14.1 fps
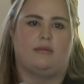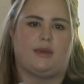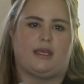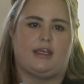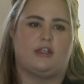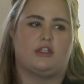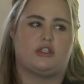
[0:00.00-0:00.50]

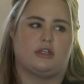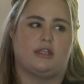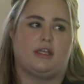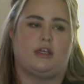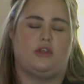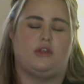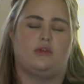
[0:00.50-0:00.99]
Making sure
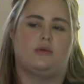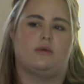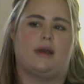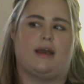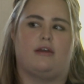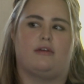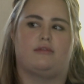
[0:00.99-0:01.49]
that you
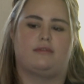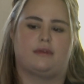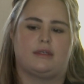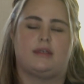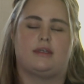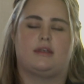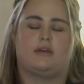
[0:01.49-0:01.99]
have
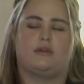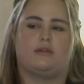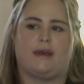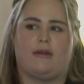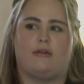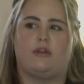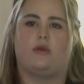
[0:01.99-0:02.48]

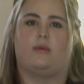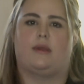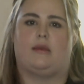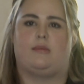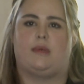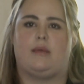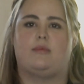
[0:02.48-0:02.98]
found the
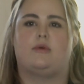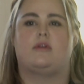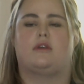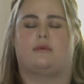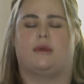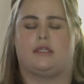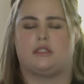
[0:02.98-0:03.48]
right people,
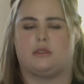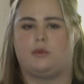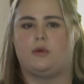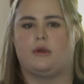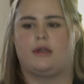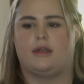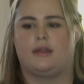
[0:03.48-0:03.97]
the right
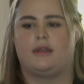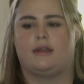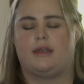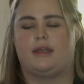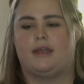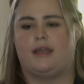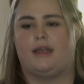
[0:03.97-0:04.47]
support.
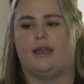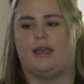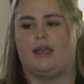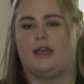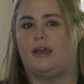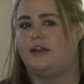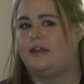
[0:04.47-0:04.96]

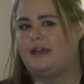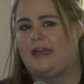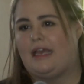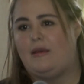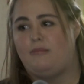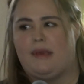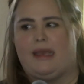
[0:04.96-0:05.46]

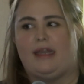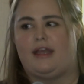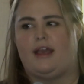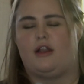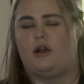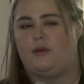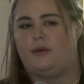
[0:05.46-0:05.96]
It may
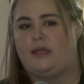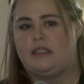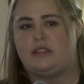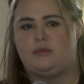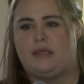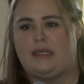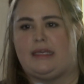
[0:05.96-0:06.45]
not
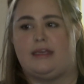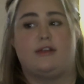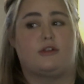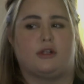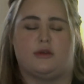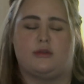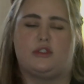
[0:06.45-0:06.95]
always be
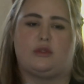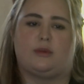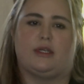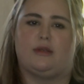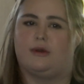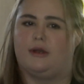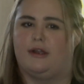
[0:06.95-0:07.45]
close to where
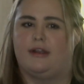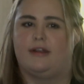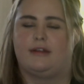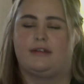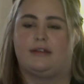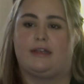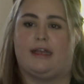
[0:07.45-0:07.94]
you are,
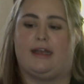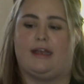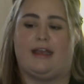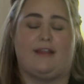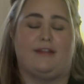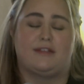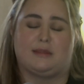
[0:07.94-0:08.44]

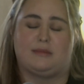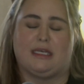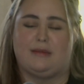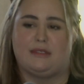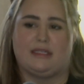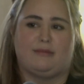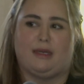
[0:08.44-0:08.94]
and
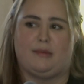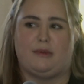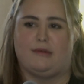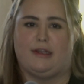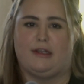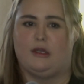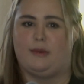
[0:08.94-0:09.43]
sometimes it might be
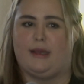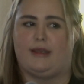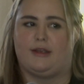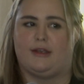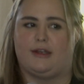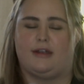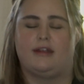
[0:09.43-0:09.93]
right in your
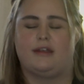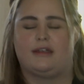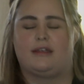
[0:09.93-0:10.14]
backyard.